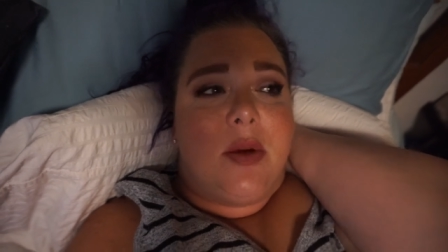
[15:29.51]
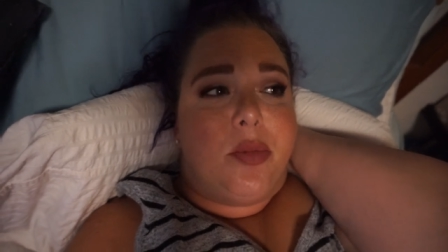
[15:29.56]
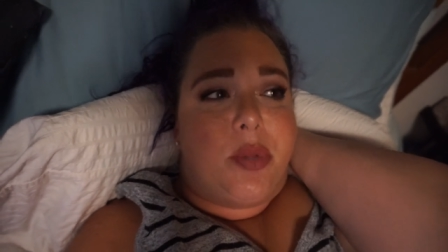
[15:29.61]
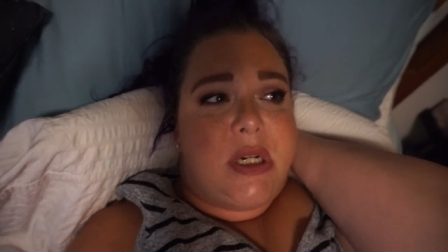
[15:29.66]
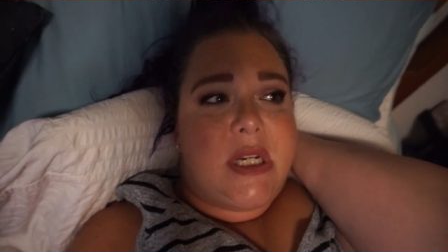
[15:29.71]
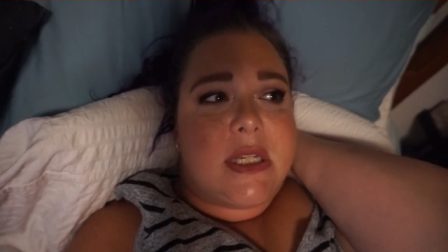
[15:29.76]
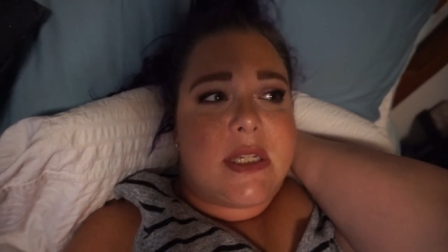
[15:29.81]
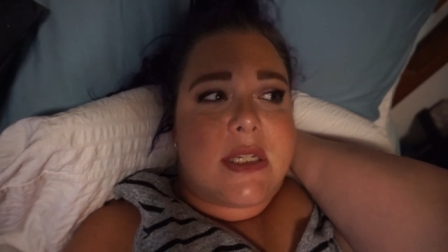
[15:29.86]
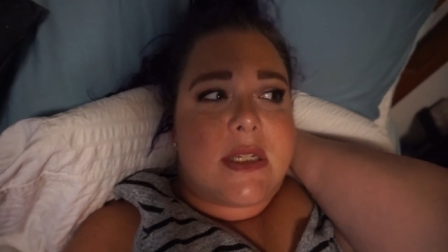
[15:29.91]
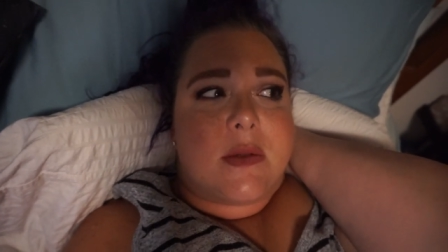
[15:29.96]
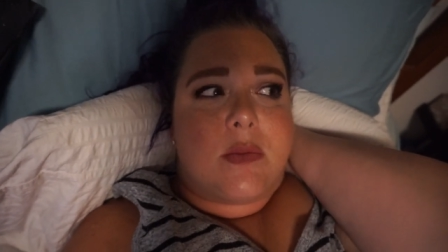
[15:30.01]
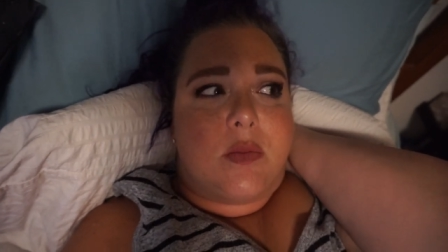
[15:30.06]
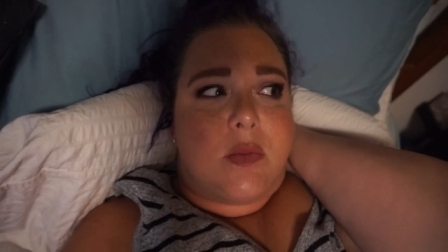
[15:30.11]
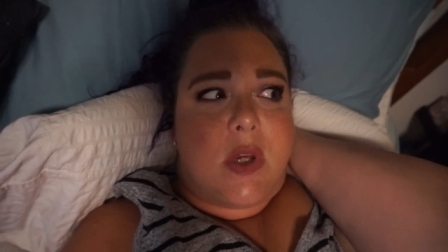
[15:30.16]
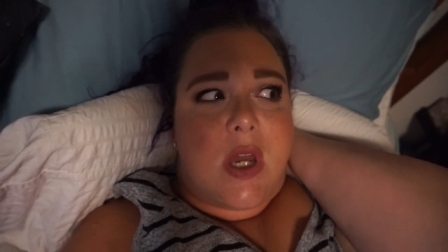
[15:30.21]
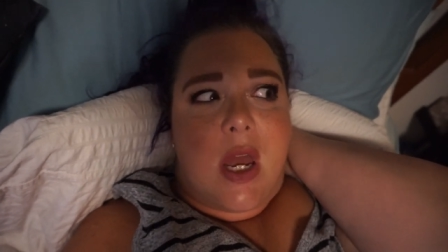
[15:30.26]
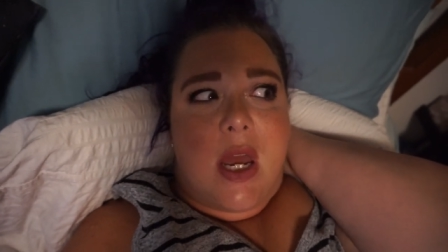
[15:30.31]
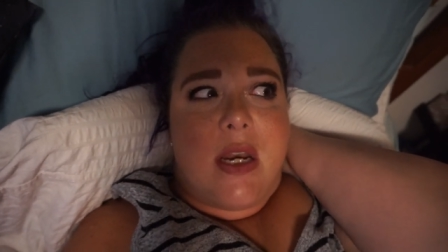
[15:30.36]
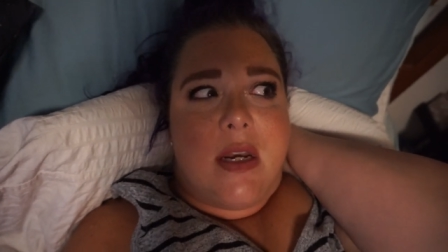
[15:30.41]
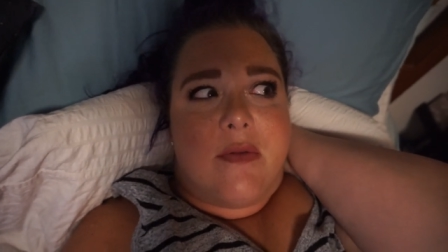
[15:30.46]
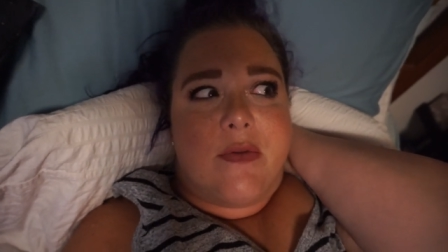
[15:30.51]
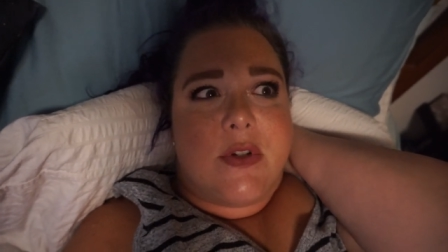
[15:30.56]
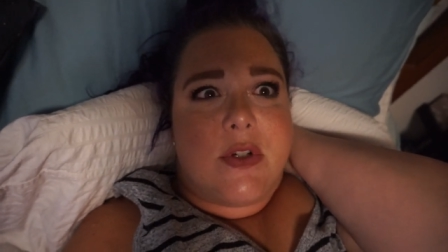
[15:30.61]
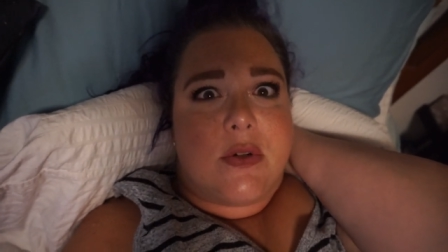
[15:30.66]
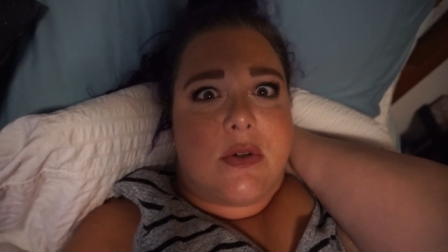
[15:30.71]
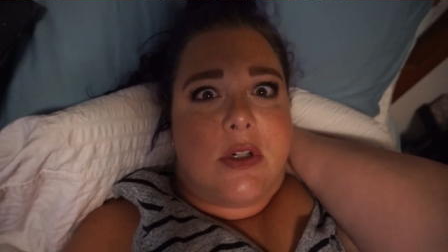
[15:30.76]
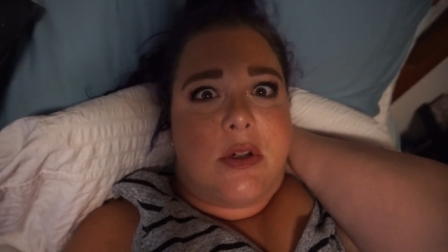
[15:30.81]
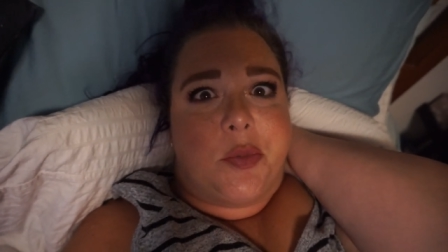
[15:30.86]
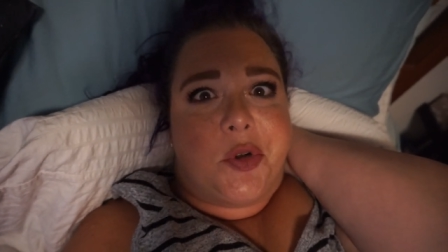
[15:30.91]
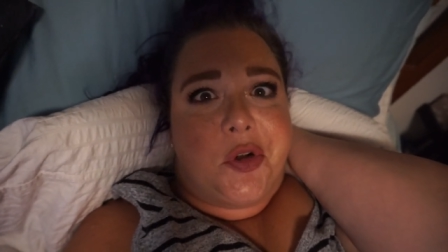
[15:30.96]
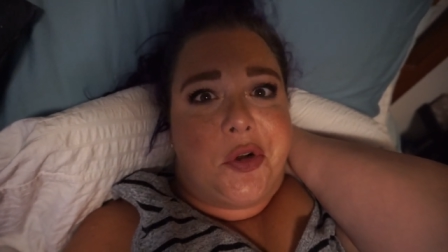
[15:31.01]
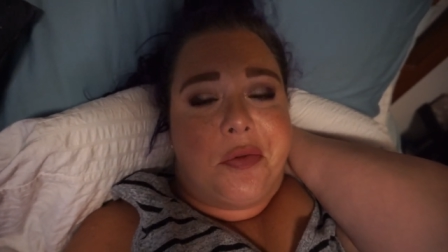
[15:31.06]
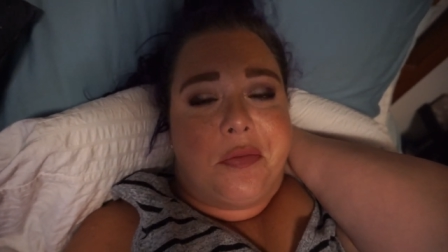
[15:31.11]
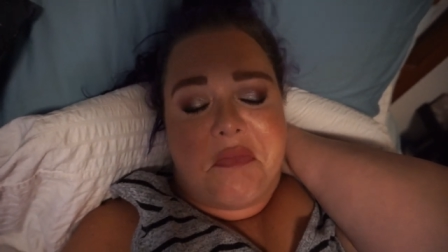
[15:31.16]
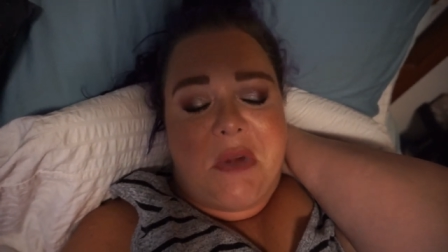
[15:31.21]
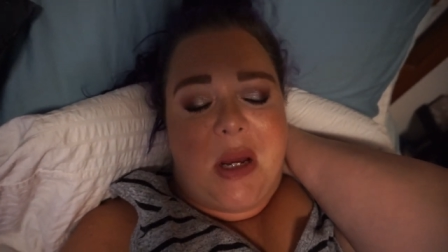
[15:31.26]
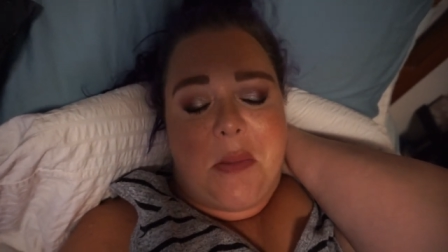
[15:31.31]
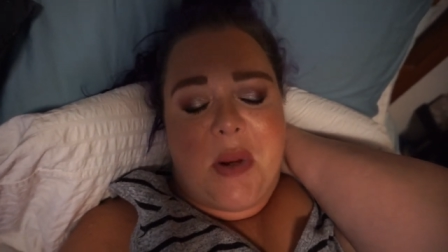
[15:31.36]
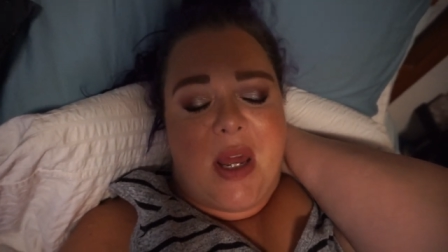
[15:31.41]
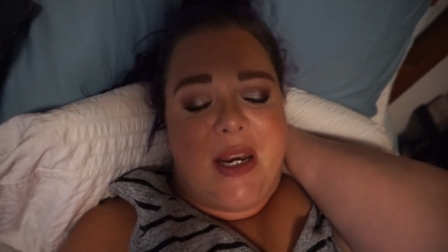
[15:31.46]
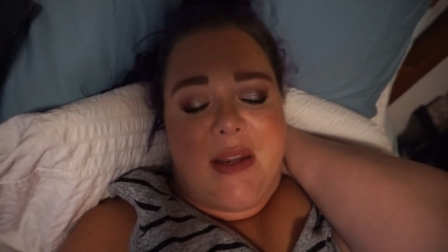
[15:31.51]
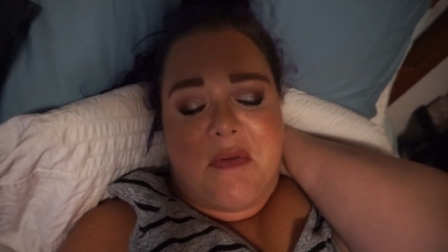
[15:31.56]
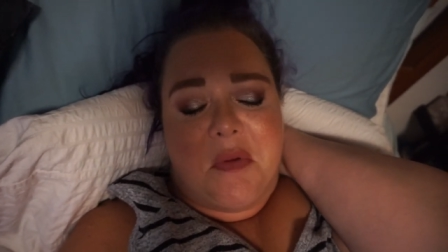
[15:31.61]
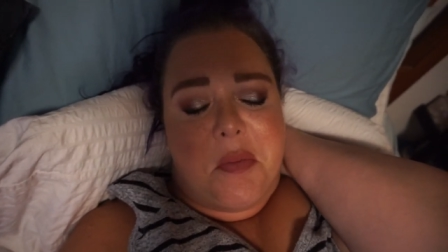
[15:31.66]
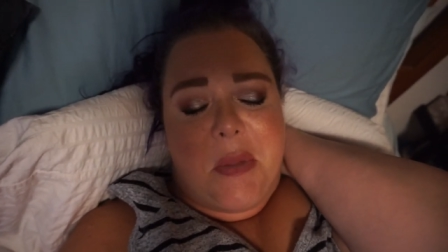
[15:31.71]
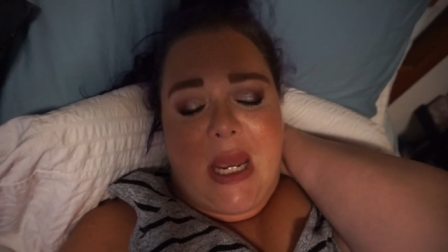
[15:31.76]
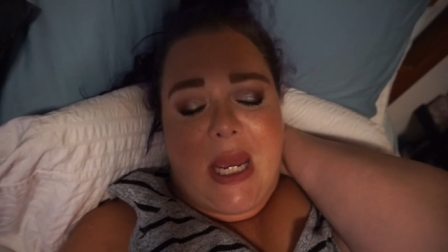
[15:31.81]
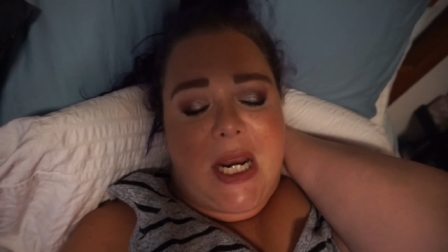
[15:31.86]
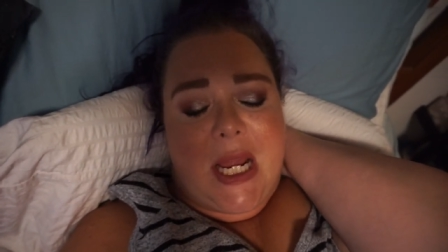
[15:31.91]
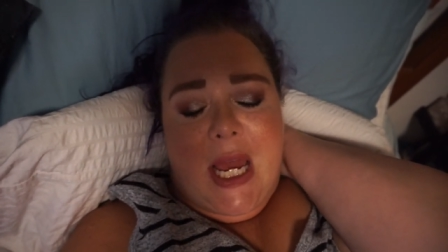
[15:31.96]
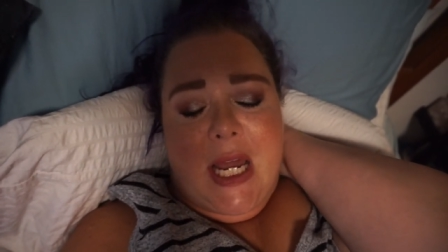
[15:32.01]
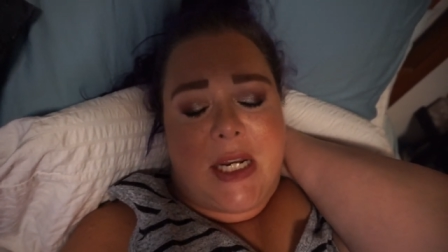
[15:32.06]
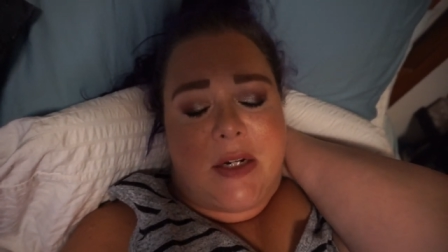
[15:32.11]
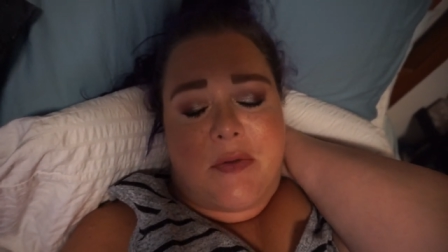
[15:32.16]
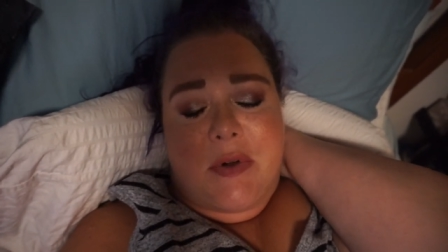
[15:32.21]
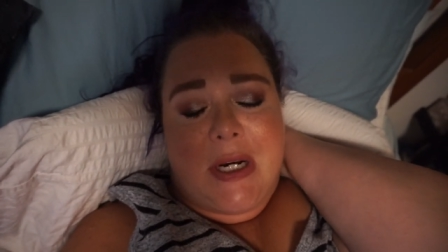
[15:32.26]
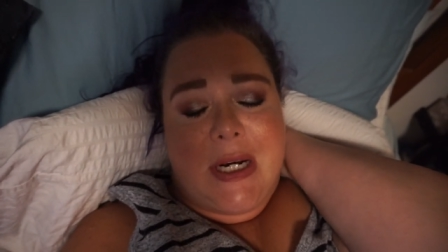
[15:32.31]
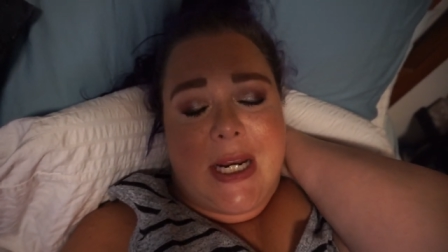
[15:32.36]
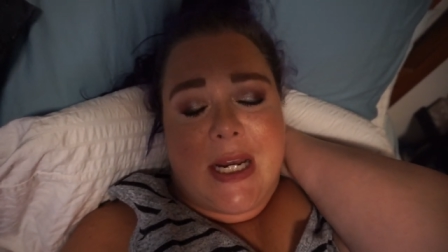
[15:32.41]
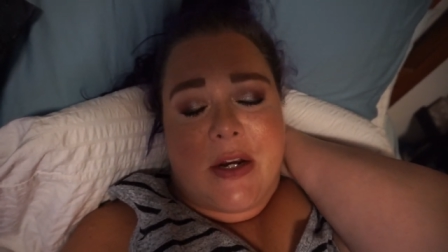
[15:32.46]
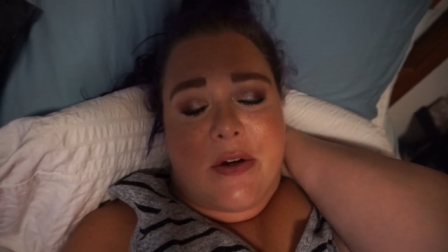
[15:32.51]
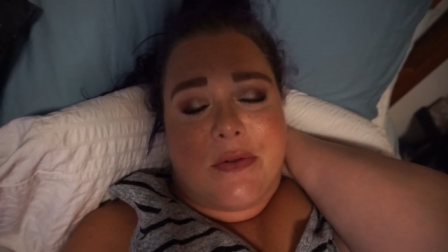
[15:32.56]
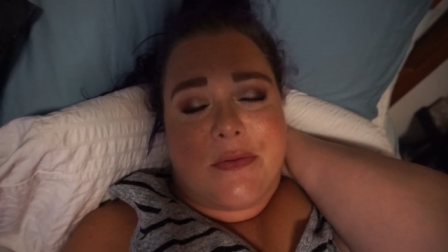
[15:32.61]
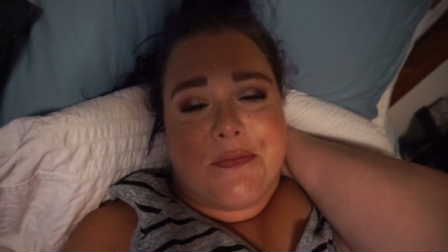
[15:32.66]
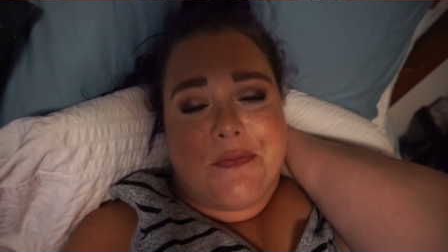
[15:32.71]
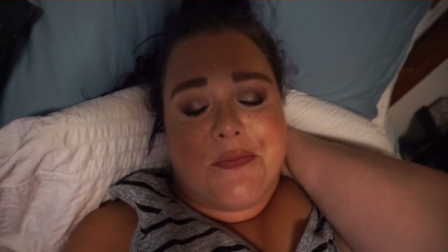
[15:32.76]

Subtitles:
but it's kind of adorable. I'm not even mad at it right now.